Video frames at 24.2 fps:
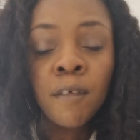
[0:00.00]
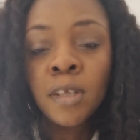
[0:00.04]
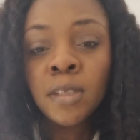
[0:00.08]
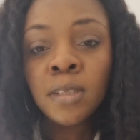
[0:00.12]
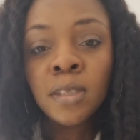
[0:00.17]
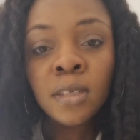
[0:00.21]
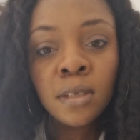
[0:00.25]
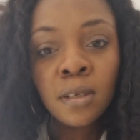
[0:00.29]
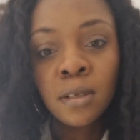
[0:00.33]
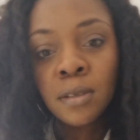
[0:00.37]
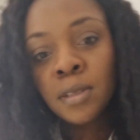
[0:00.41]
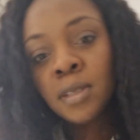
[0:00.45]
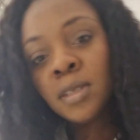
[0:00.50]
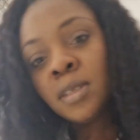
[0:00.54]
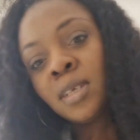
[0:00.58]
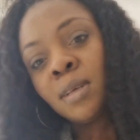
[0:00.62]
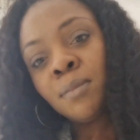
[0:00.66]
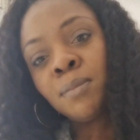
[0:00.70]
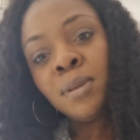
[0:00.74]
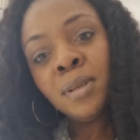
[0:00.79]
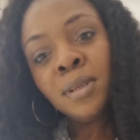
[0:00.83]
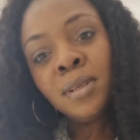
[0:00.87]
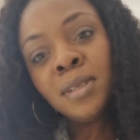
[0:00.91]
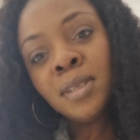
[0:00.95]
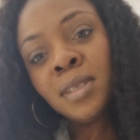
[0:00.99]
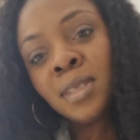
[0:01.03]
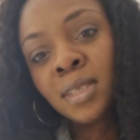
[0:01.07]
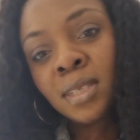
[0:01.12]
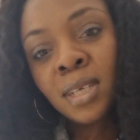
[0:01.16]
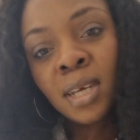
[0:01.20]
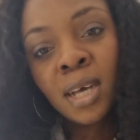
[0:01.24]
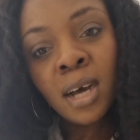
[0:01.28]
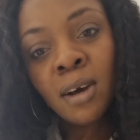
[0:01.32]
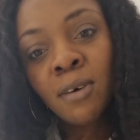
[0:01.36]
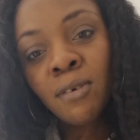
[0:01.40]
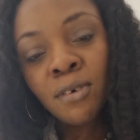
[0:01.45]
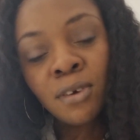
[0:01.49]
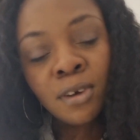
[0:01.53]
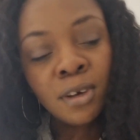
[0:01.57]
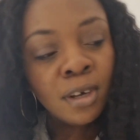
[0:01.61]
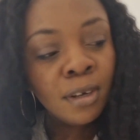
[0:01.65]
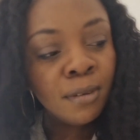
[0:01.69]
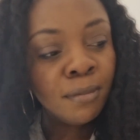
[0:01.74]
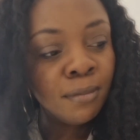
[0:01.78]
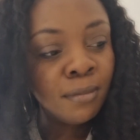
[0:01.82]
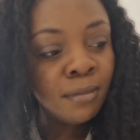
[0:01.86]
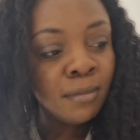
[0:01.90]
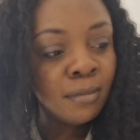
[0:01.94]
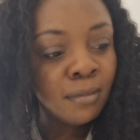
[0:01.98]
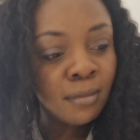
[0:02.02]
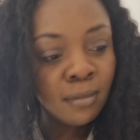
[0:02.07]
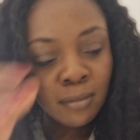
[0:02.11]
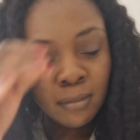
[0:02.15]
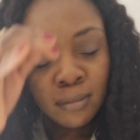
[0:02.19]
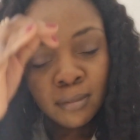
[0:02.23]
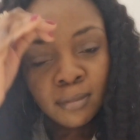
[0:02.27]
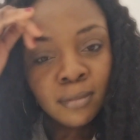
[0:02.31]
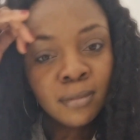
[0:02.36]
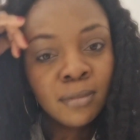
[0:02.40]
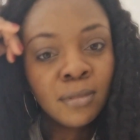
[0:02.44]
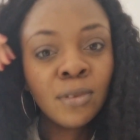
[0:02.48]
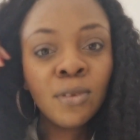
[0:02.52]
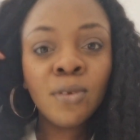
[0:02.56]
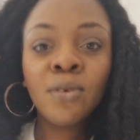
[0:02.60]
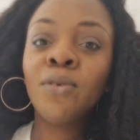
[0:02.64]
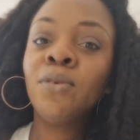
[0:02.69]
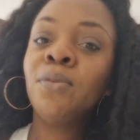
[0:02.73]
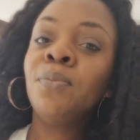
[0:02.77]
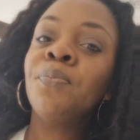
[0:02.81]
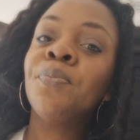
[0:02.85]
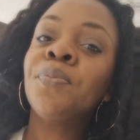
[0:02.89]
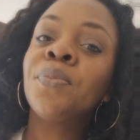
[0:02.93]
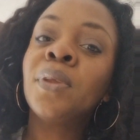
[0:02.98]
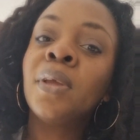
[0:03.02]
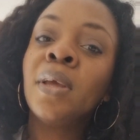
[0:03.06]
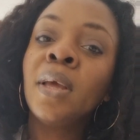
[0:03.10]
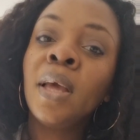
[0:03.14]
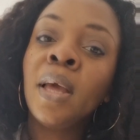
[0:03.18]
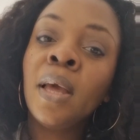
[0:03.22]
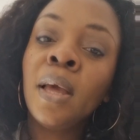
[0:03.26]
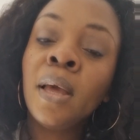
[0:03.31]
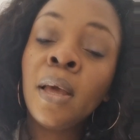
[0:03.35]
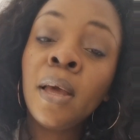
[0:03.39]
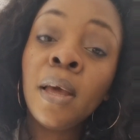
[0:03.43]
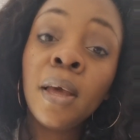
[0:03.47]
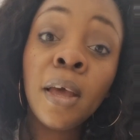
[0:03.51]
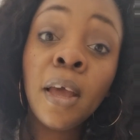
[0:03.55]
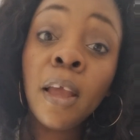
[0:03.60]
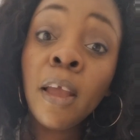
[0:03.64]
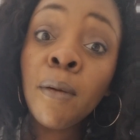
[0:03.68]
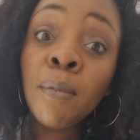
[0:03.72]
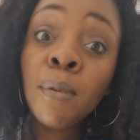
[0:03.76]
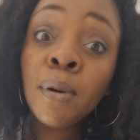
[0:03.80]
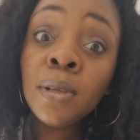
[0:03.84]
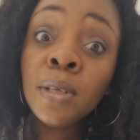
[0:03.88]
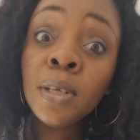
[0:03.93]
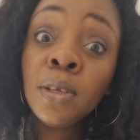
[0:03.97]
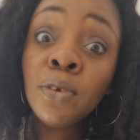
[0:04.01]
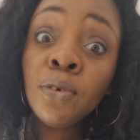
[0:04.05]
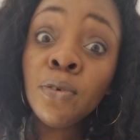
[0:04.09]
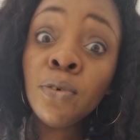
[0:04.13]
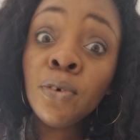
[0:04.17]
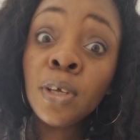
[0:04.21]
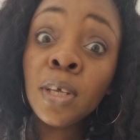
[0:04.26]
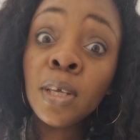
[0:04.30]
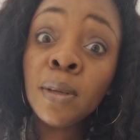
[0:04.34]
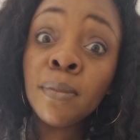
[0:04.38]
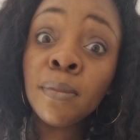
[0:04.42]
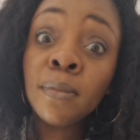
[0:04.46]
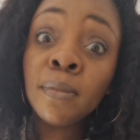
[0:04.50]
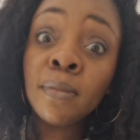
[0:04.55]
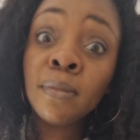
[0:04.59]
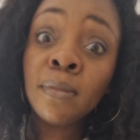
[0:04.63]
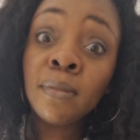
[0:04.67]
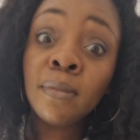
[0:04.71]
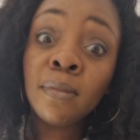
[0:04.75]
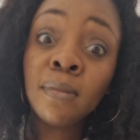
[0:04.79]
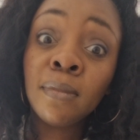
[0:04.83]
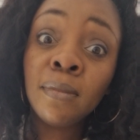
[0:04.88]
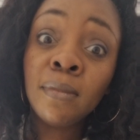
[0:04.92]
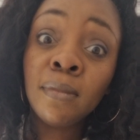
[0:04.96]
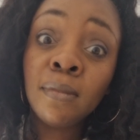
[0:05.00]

physical disability. How come, you know, everybody knew him